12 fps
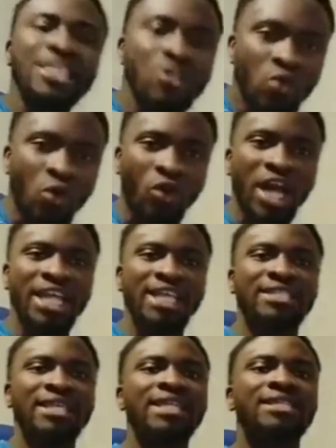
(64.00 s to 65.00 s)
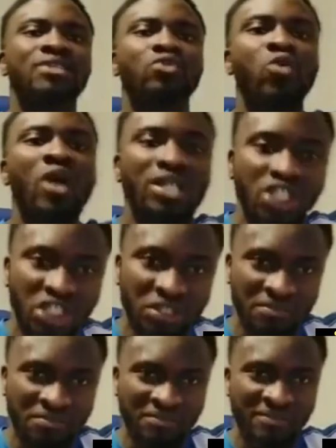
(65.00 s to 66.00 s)
new Quran and say, this is Warsh,
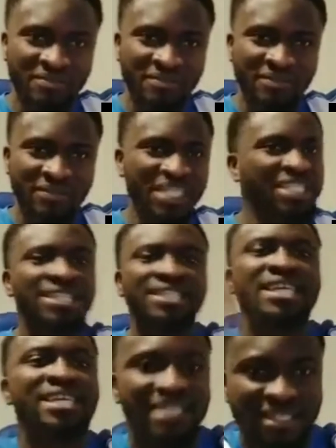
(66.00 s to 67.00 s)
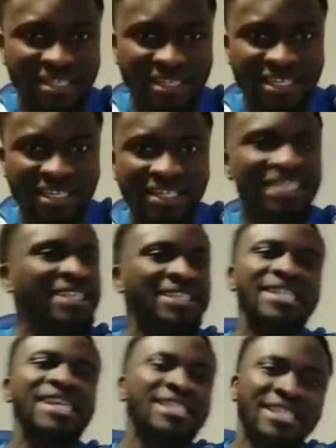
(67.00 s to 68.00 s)
this is
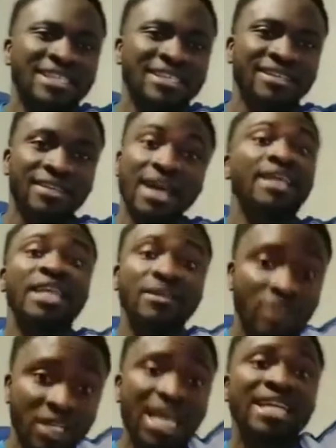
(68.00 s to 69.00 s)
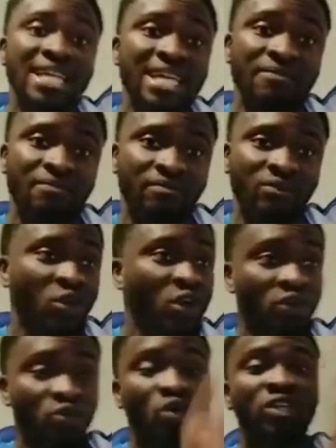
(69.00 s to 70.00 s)
this, I give it that name,
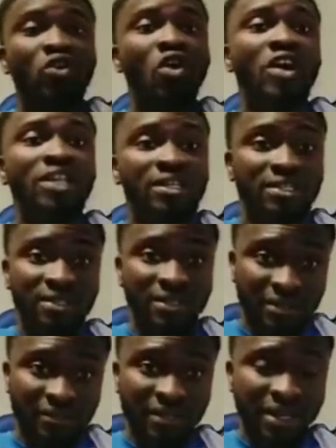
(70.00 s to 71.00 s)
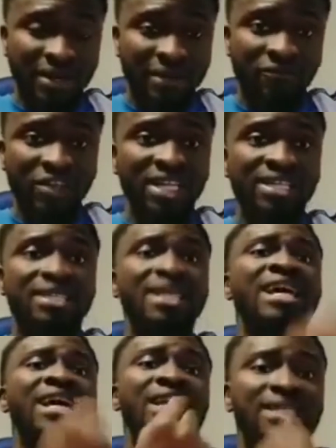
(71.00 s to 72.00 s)
because what God is revealed is
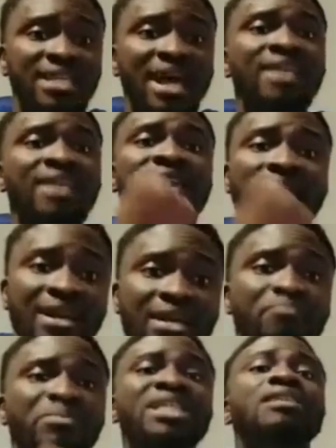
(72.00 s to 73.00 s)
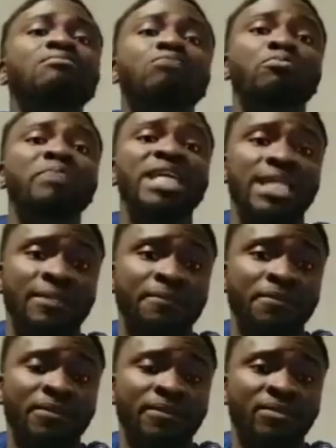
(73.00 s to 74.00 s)
Lisan and Arabian Mubin.
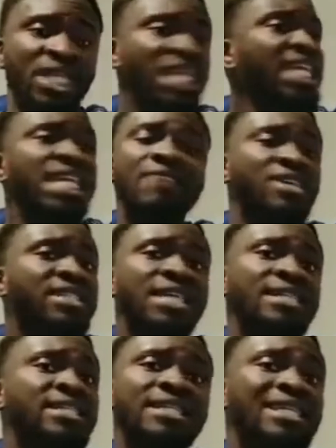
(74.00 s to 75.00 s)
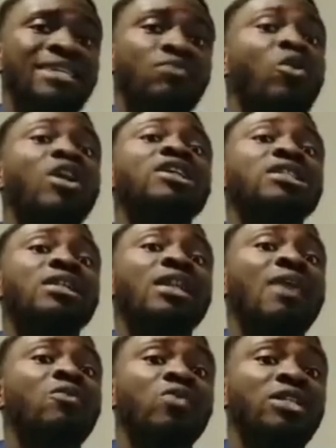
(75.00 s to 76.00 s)
He never sent it in the Warsh
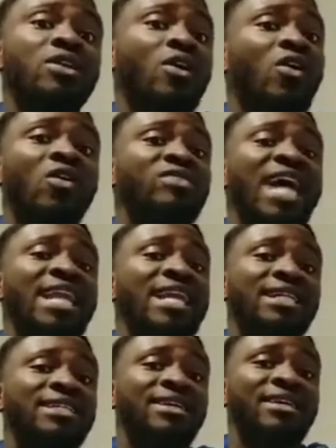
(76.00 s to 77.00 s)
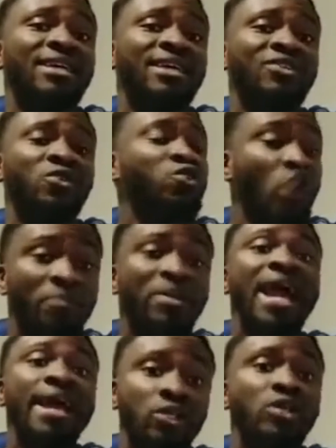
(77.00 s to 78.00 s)
language or dialect. So stop
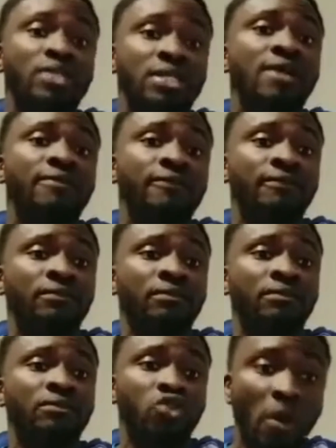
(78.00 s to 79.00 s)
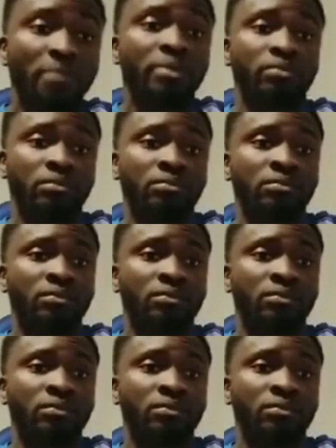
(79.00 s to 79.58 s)
lying to yourself. Stop.